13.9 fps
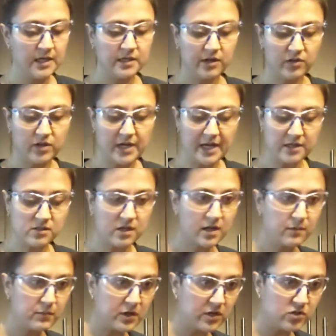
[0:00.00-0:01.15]
Now the next thing
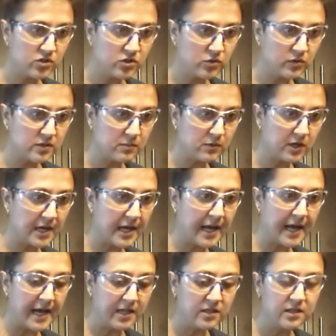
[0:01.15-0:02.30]
I'm going to do is I'm going to
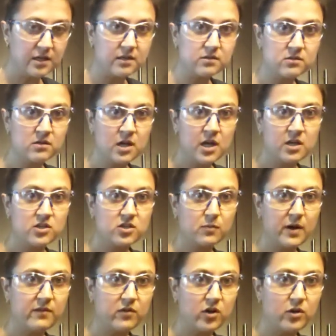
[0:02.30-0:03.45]
add this to
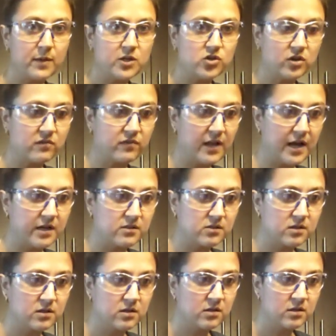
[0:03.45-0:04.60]
my volumetric flask.
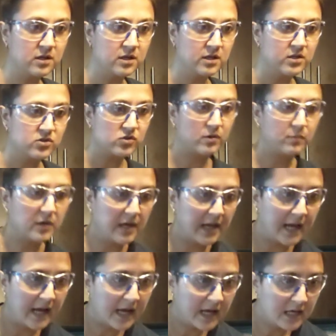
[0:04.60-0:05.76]
So I'm going to
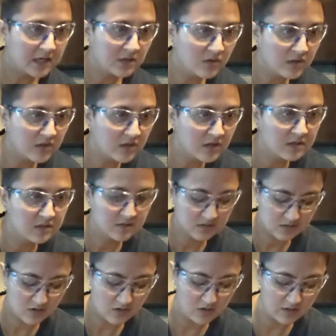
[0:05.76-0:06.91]
add this
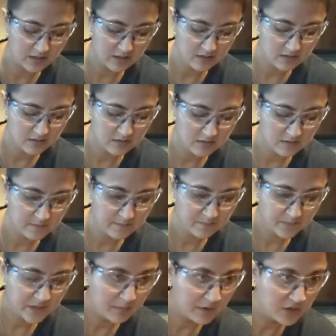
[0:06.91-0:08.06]
solid.
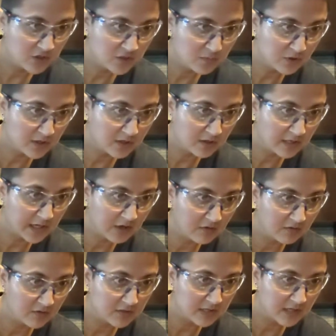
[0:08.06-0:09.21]
I'm going to just put it on the counter
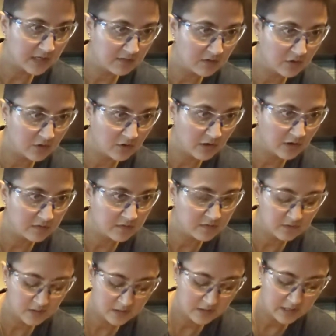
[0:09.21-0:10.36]
for a sec, even though you're
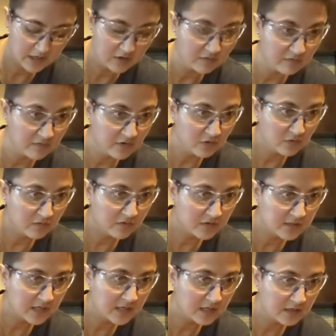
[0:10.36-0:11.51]
out of view for a
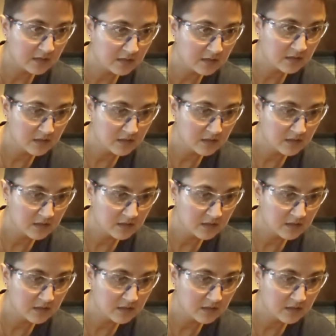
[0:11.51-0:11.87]
second.